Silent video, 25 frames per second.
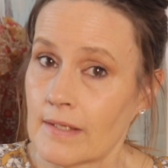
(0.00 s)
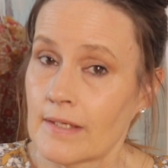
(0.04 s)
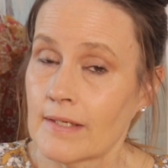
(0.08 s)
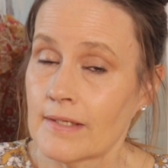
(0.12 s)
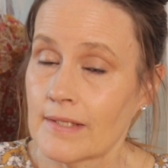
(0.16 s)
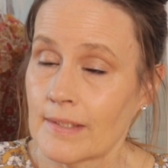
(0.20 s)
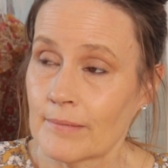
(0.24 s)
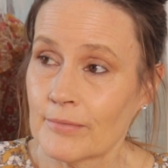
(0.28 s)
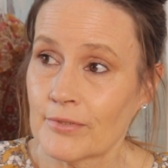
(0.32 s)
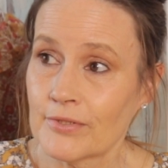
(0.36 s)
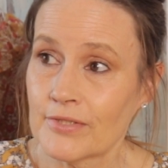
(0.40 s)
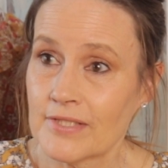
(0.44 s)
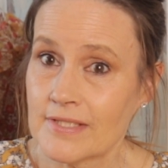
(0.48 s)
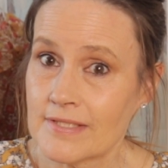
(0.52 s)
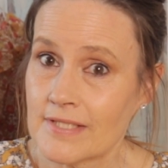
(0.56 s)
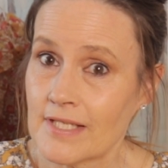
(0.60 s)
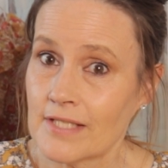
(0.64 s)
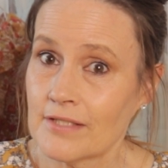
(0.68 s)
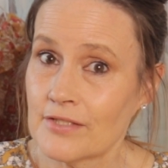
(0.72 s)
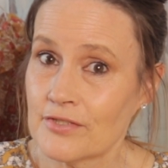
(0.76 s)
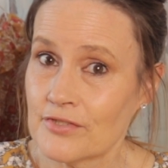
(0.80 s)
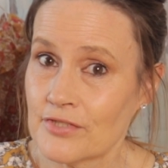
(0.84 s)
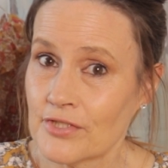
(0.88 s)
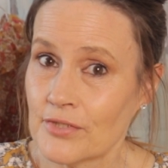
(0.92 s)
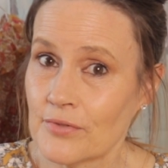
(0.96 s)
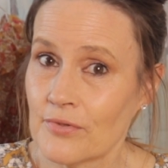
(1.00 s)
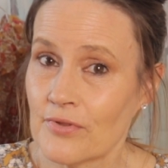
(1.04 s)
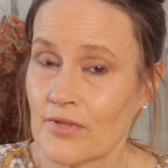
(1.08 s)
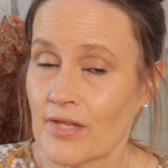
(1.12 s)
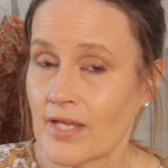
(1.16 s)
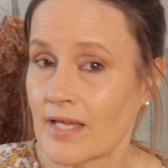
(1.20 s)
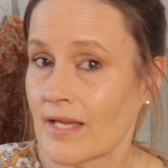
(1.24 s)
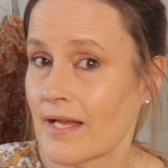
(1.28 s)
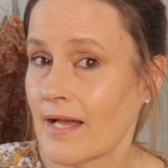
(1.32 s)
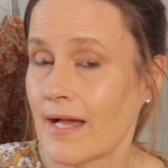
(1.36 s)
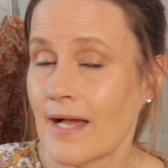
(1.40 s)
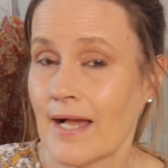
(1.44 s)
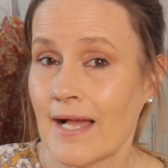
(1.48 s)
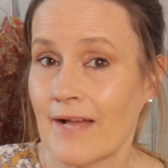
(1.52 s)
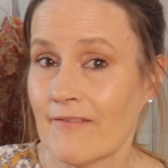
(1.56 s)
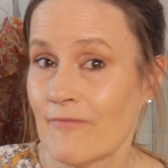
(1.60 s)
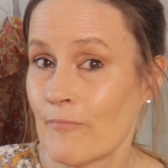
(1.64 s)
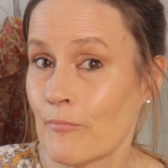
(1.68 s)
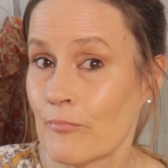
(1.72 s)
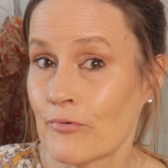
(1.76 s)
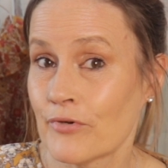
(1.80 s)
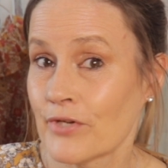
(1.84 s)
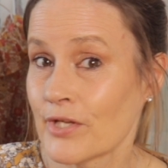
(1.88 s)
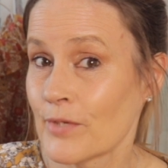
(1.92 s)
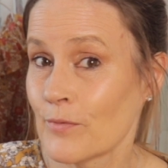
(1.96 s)
I am going to tell the truth here, I
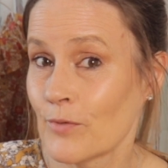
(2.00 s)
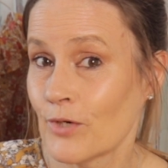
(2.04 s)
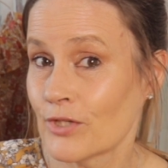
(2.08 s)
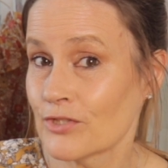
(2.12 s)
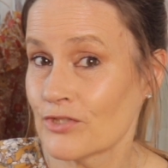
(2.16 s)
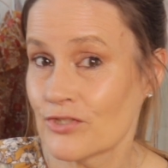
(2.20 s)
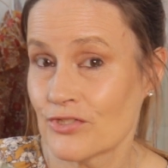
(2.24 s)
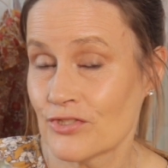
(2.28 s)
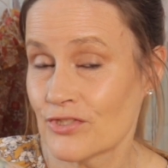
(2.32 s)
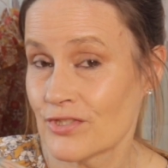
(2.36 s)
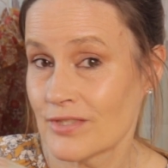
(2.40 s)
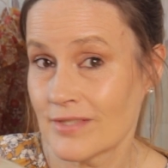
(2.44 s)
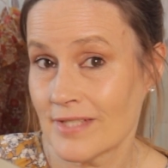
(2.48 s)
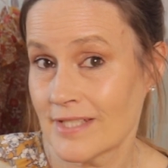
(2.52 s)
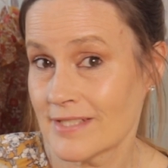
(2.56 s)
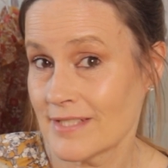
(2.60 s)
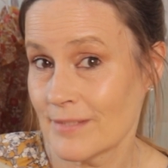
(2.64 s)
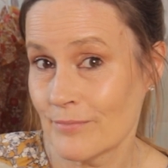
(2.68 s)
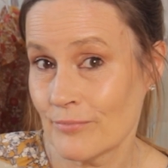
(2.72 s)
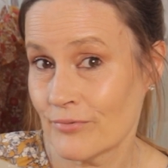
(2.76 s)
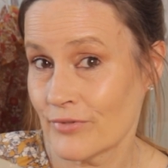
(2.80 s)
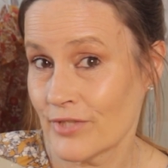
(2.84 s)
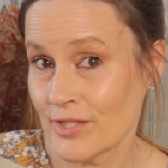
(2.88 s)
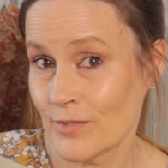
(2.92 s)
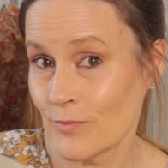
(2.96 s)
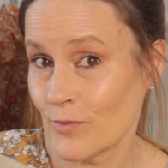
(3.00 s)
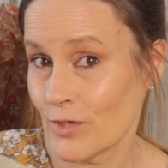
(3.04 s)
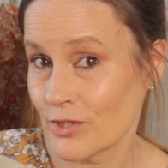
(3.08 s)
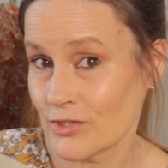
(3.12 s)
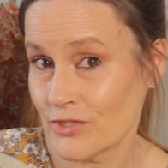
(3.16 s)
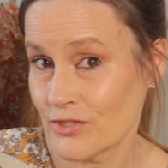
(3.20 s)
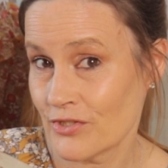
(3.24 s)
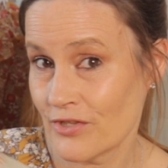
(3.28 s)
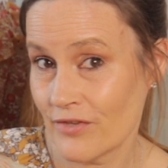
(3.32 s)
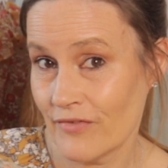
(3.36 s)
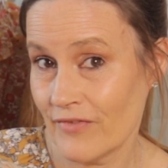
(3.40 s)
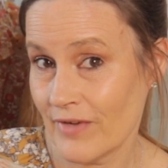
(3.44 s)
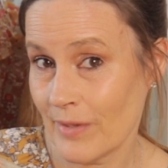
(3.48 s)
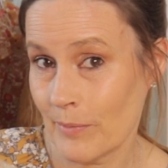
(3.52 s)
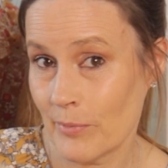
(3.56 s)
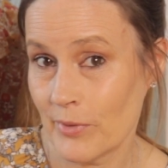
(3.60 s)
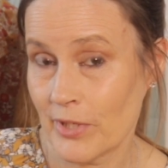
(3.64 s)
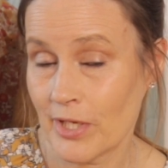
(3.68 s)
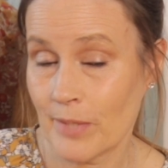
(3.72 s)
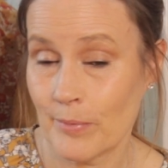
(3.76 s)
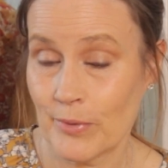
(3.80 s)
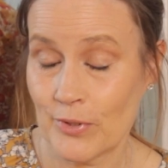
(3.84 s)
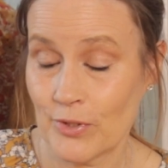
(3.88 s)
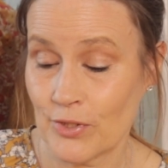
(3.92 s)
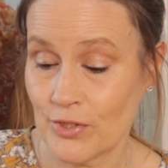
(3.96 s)
haven't pre-washed, I didn't pre-wash the
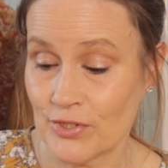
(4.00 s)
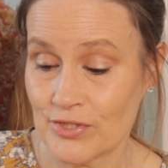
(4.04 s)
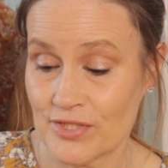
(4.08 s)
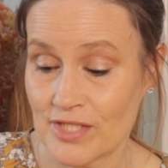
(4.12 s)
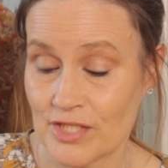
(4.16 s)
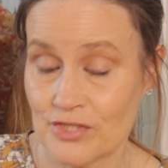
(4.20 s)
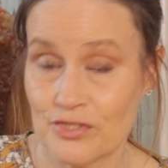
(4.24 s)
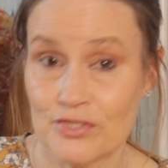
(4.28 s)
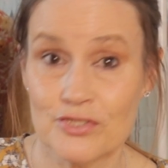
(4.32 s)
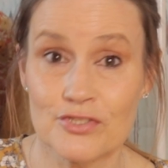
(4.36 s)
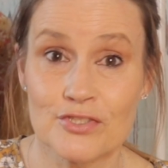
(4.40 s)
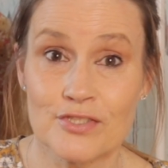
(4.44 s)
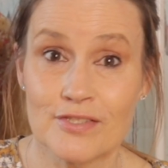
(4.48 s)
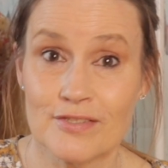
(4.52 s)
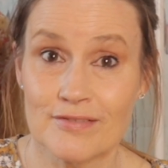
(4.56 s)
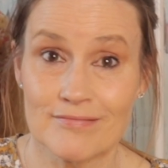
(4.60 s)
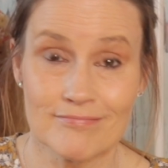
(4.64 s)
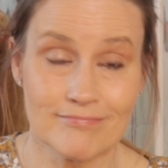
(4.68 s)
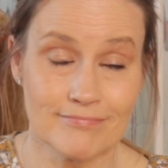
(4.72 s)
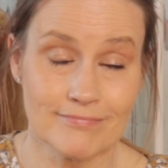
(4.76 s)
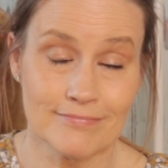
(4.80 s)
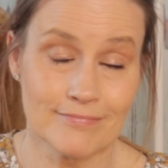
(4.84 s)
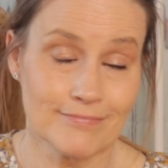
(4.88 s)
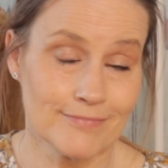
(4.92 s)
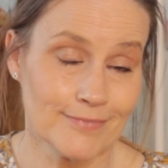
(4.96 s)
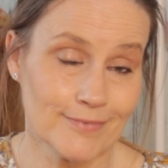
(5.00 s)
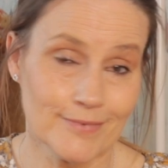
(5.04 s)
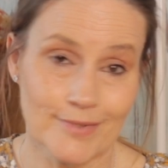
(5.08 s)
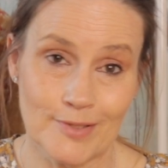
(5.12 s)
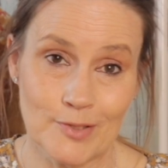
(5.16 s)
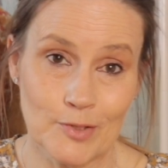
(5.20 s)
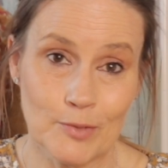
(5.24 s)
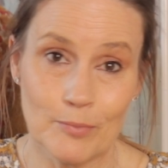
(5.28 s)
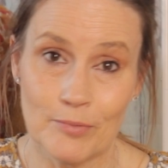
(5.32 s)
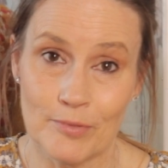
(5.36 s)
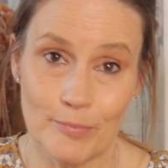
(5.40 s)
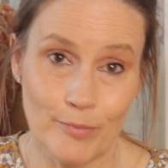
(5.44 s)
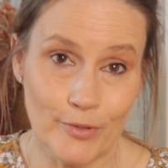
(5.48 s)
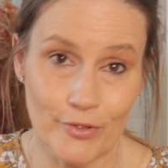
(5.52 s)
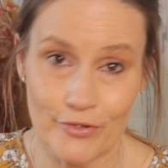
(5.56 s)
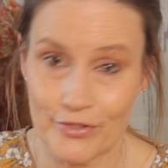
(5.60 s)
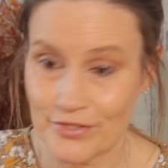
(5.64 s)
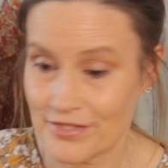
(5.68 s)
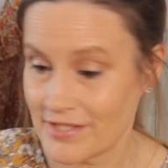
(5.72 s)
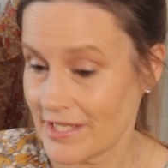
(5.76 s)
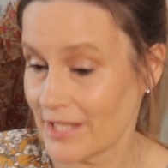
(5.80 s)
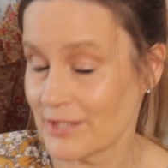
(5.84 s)
fabric because I just couldn't be bothered.